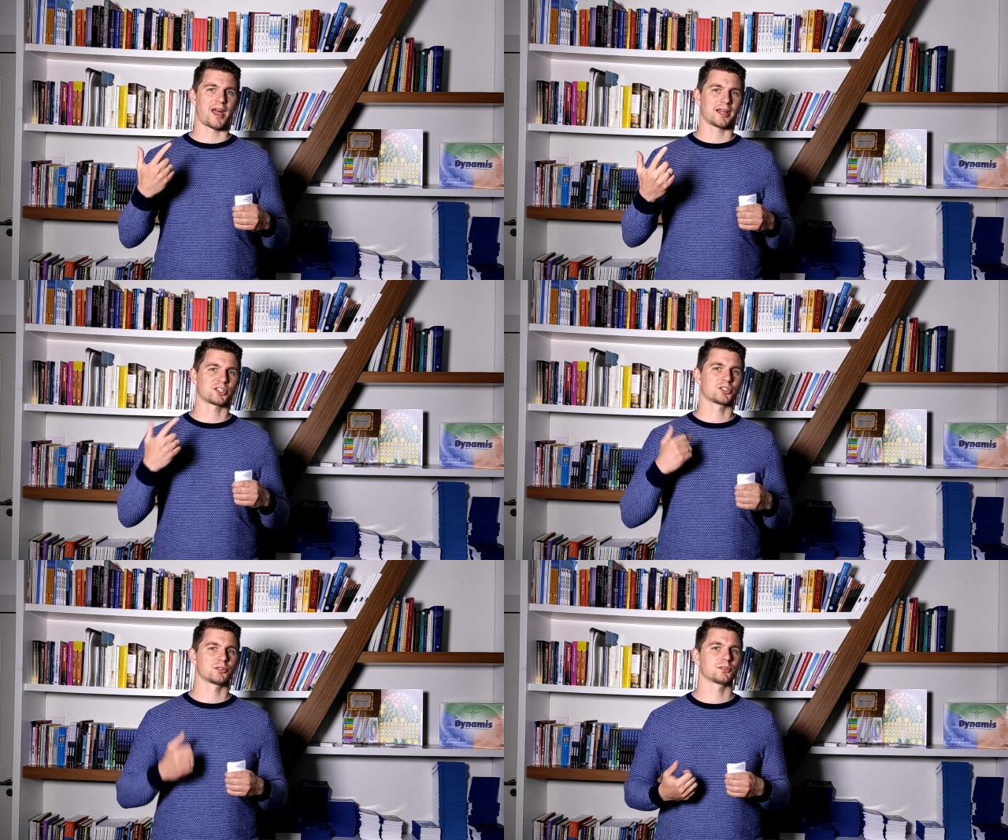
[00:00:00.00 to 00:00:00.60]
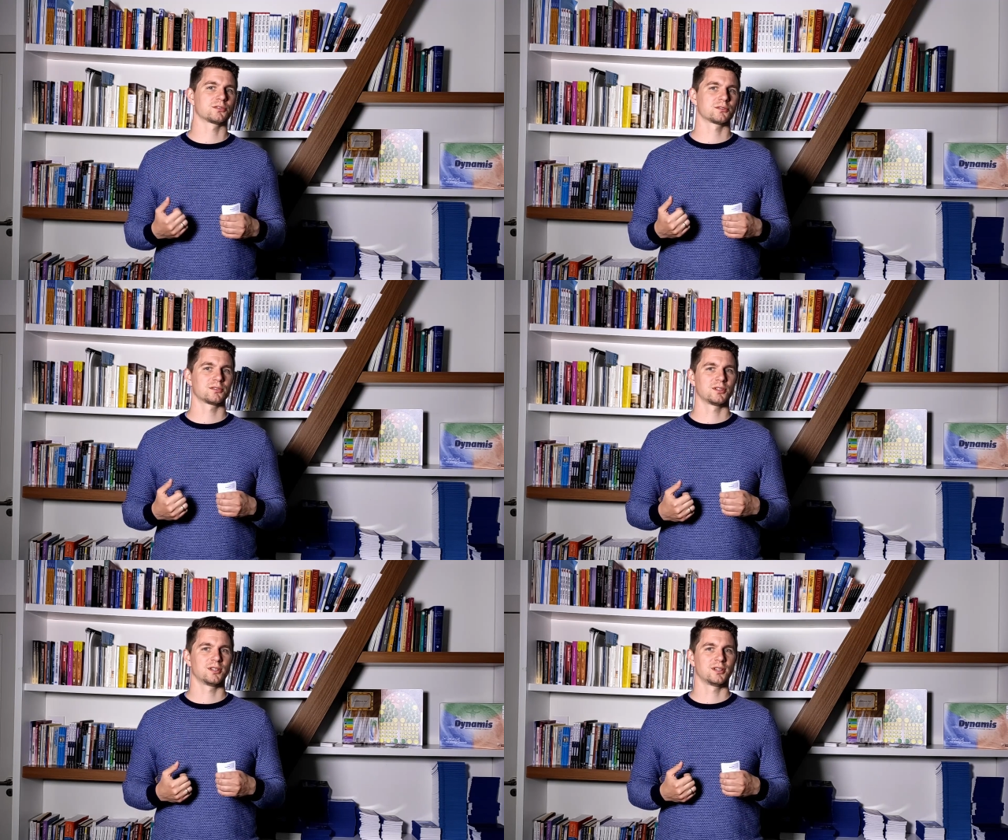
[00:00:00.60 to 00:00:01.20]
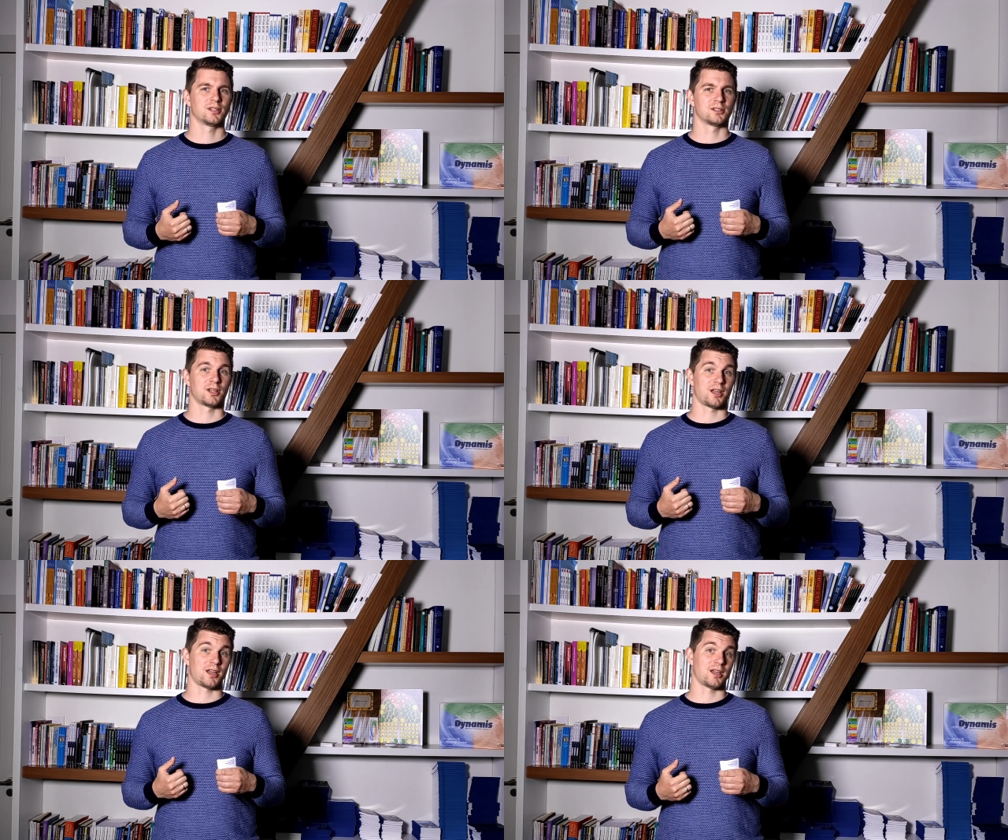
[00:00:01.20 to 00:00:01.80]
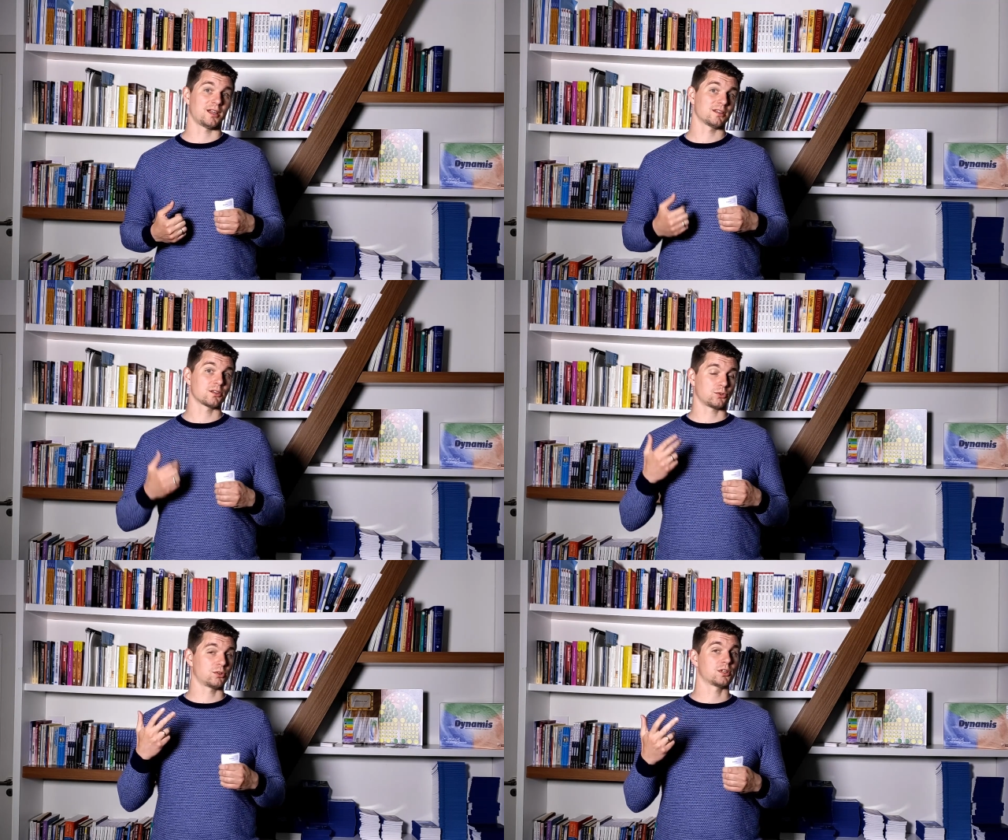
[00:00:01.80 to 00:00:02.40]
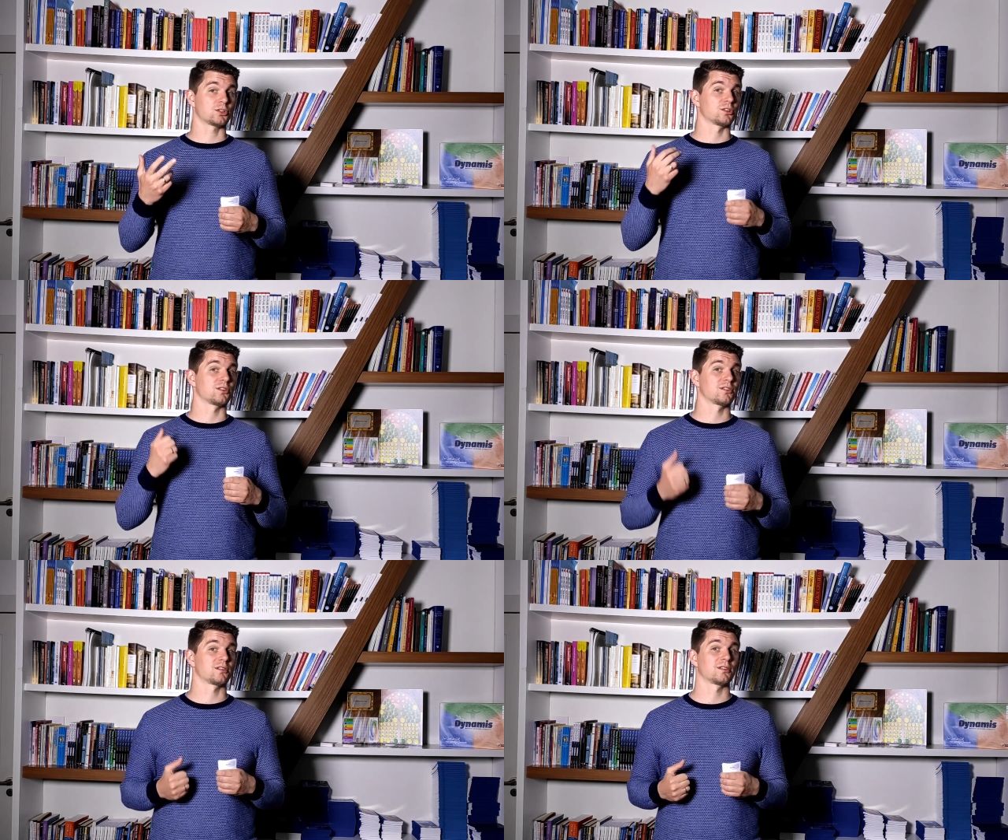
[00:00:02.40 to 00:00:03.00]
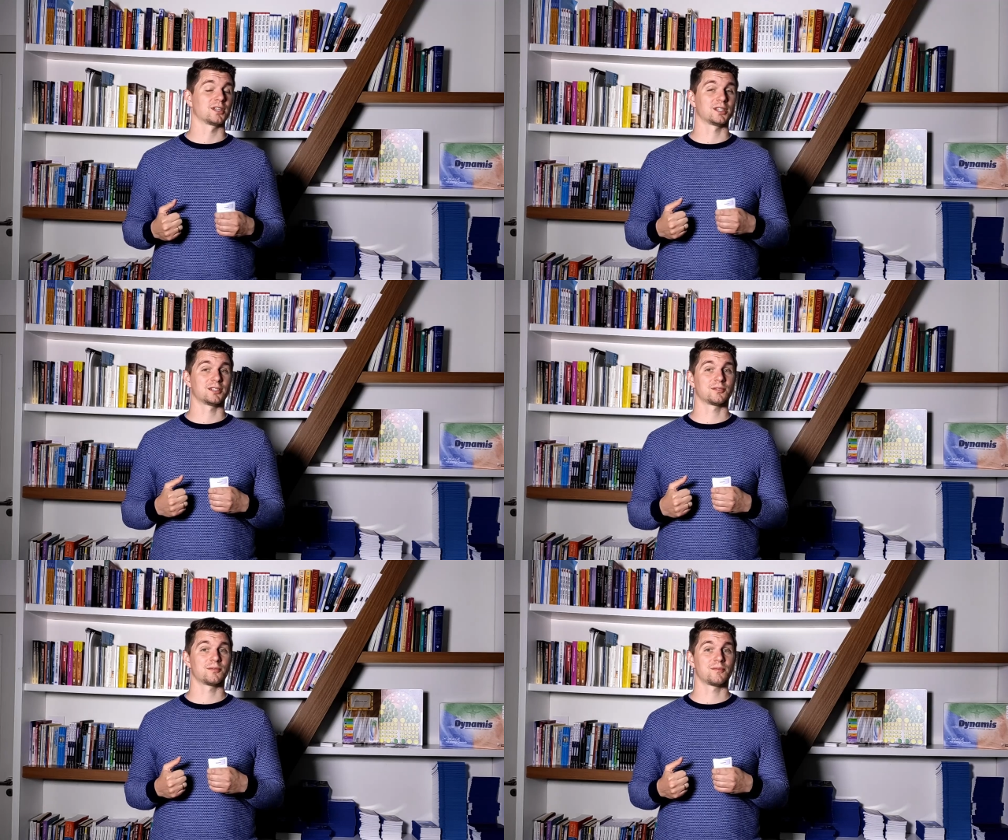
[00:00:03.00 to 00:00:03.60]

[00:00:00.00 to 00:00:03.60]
action, and traditions again.